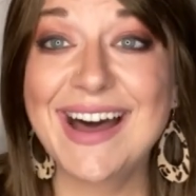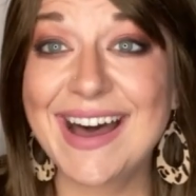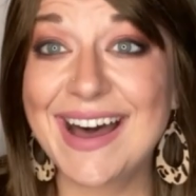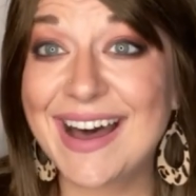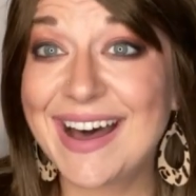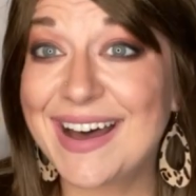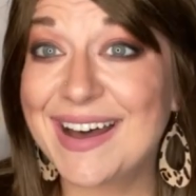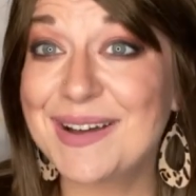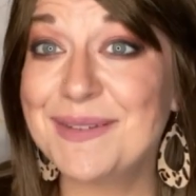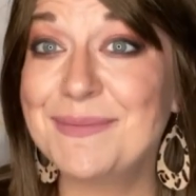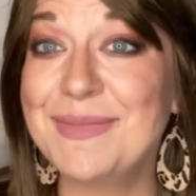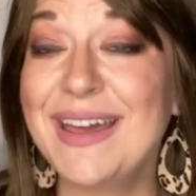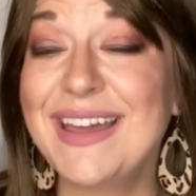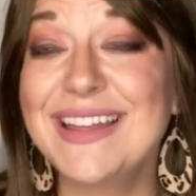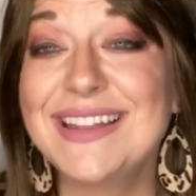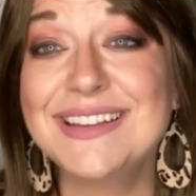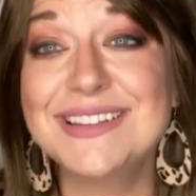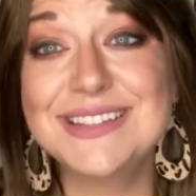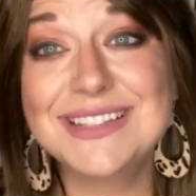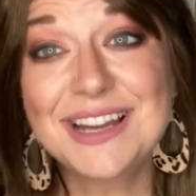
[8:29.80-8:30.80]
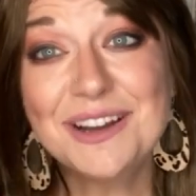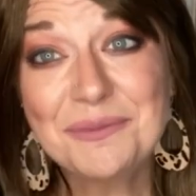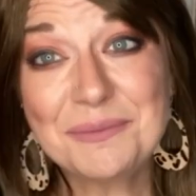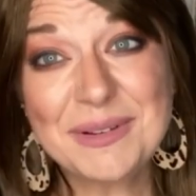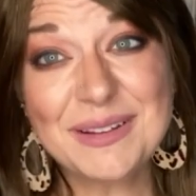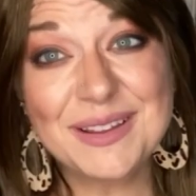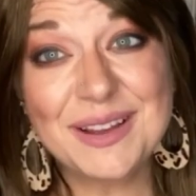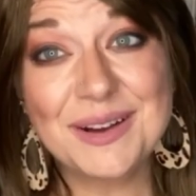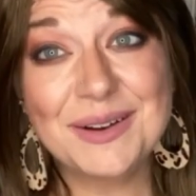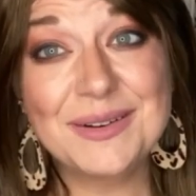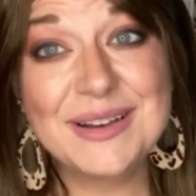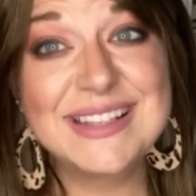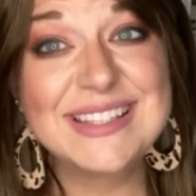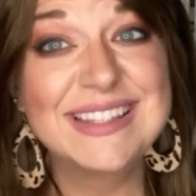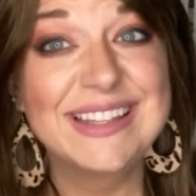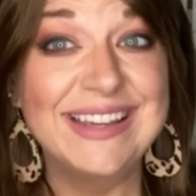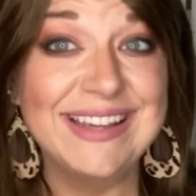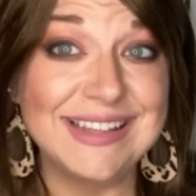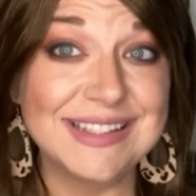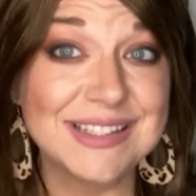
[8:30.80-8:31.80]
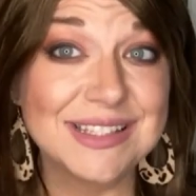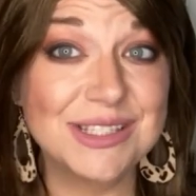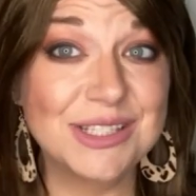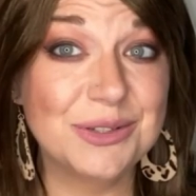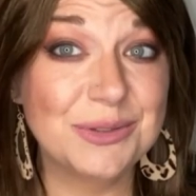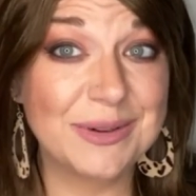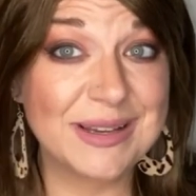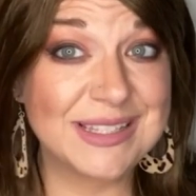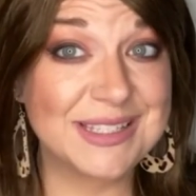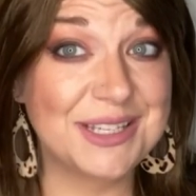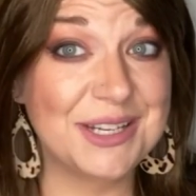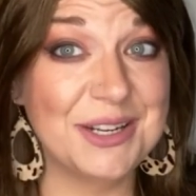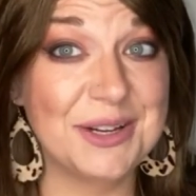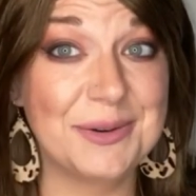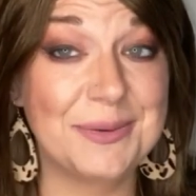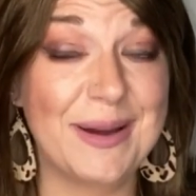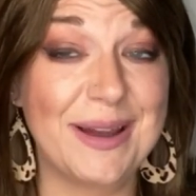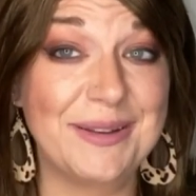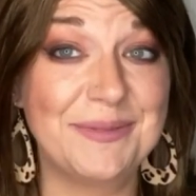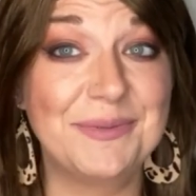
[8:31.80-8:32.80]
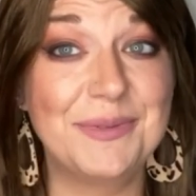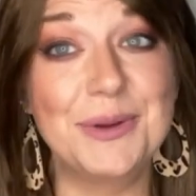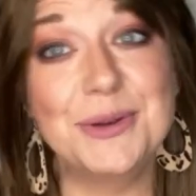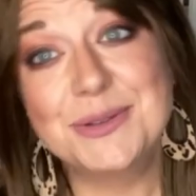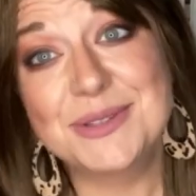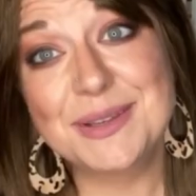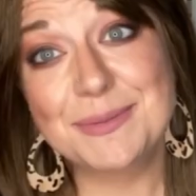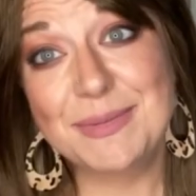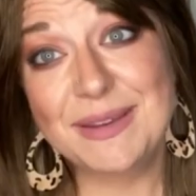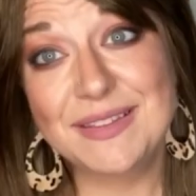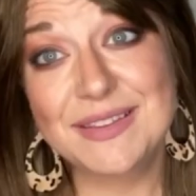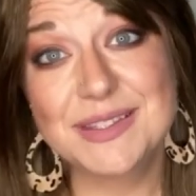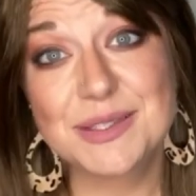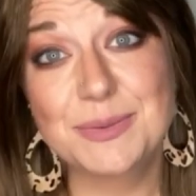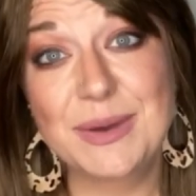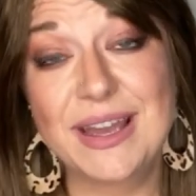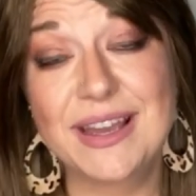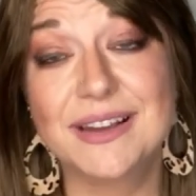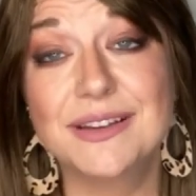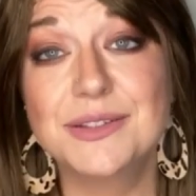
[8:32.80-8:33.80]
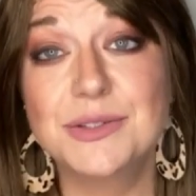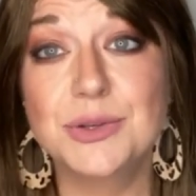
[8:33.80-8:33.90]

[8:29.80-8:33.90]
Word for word: Um, down below is links to Wig Studio One, who sent me this wig.